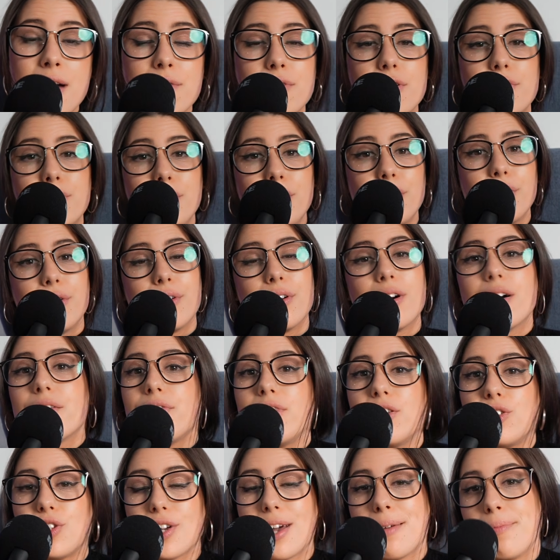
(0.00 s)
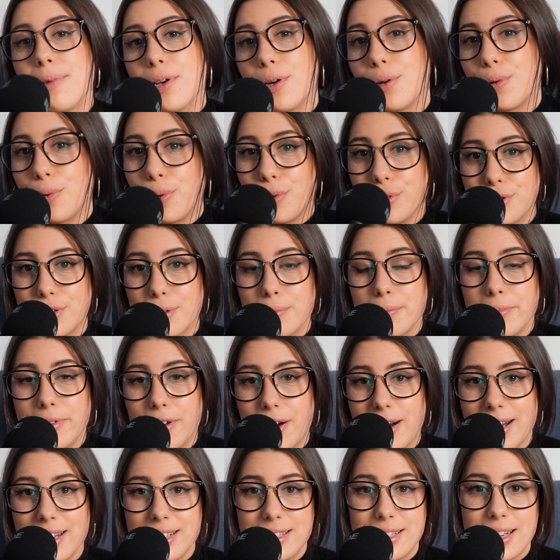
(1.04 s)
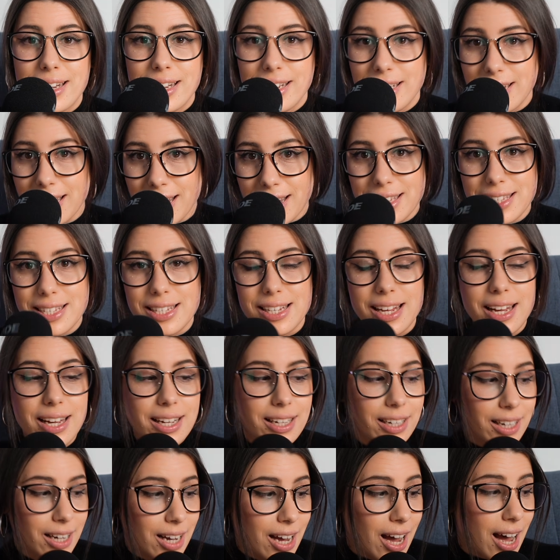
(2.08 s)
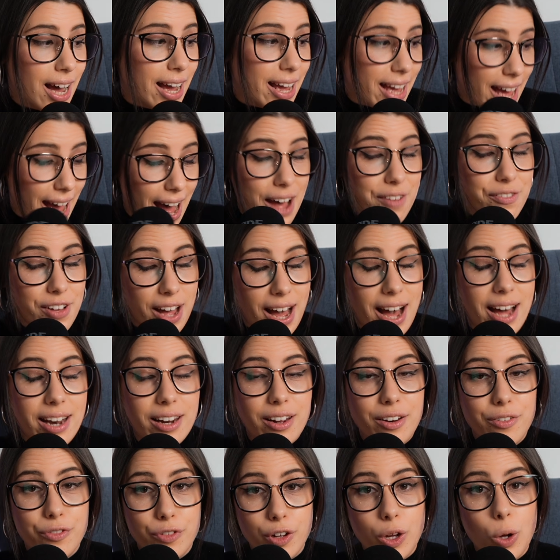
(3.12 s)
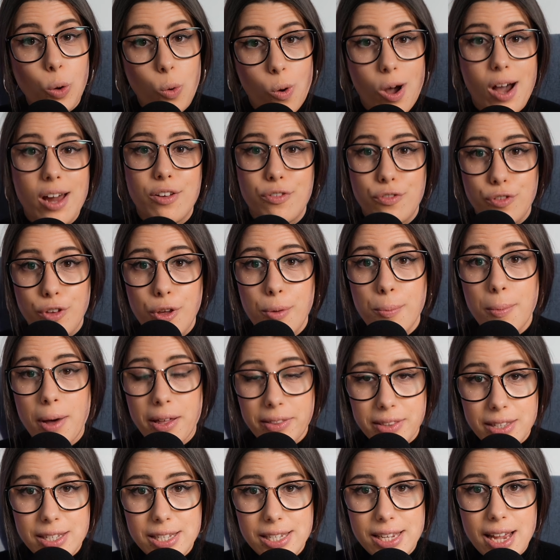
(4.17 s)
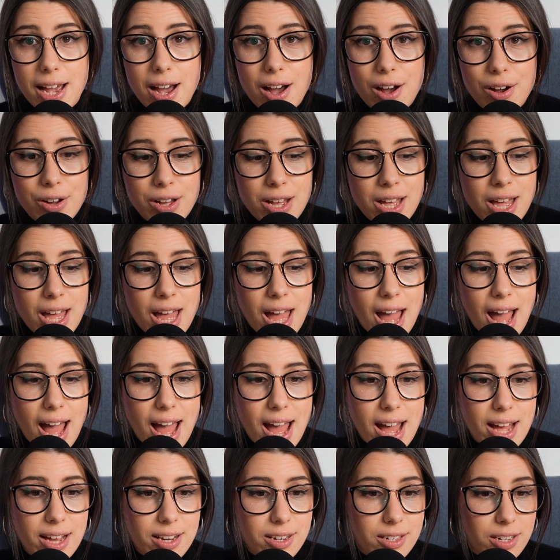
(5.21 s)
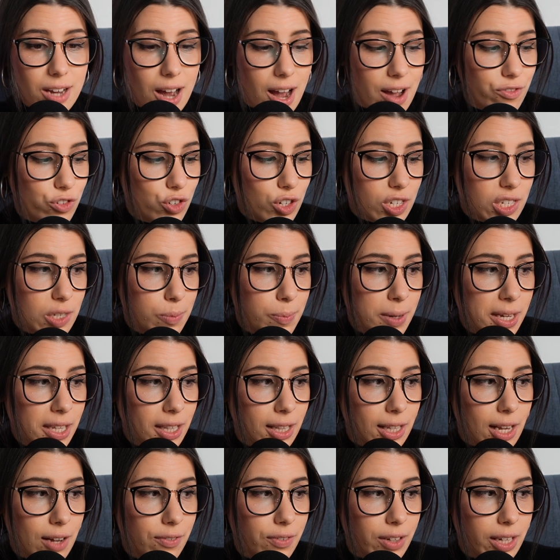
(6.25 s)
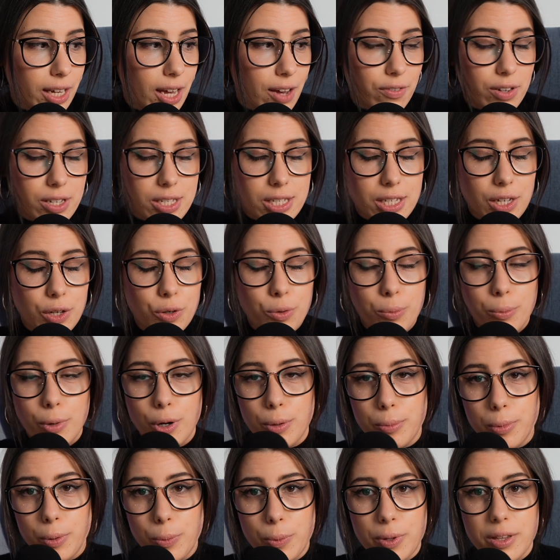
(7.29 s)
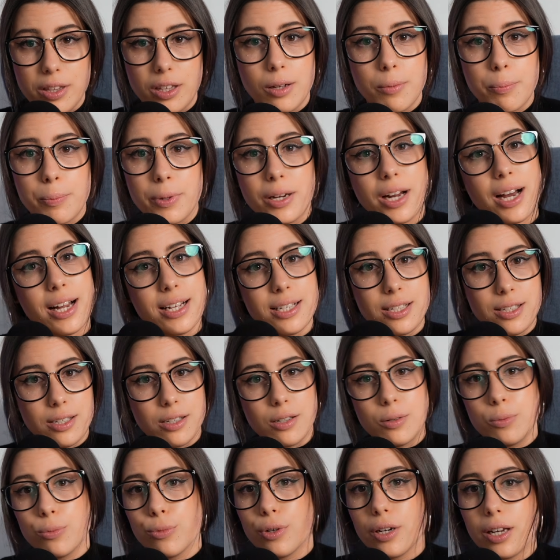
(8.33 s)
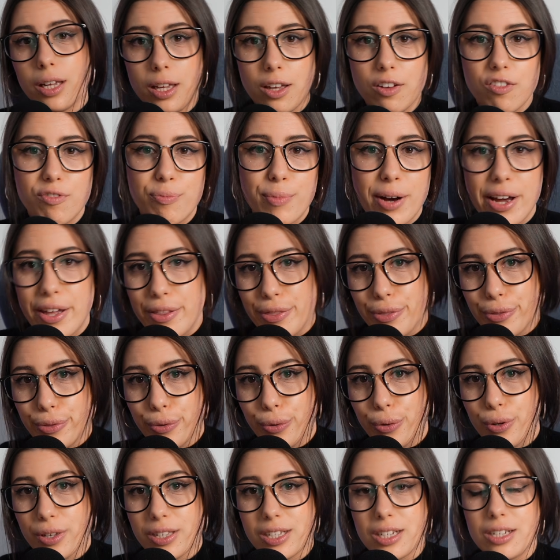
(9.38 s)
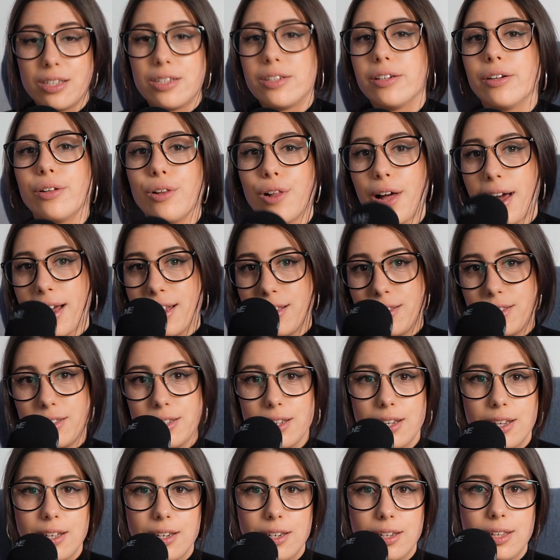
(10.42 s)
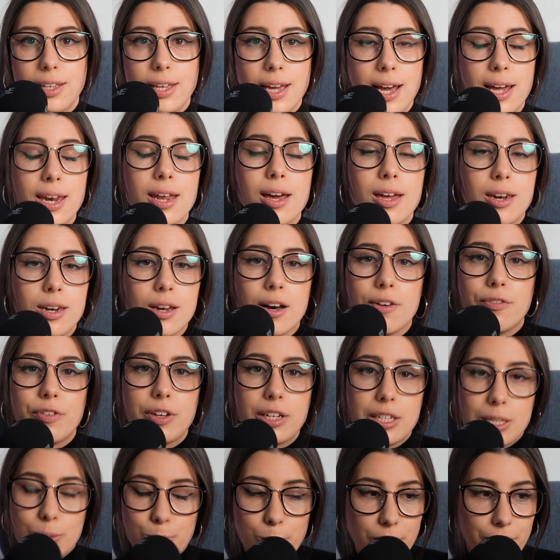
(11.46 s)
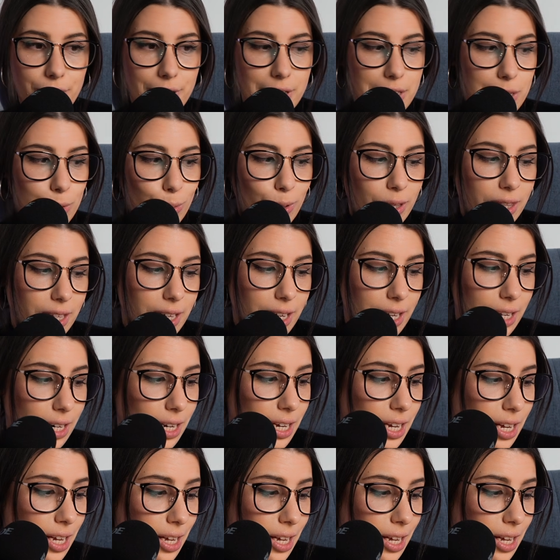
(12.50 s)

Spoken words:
review of the JBL Quantum 910 headset. I have had it for quite a few months now, and I've just been loving every single moment with it, but I didn't want to give my thoughts until I did get enough experience with it.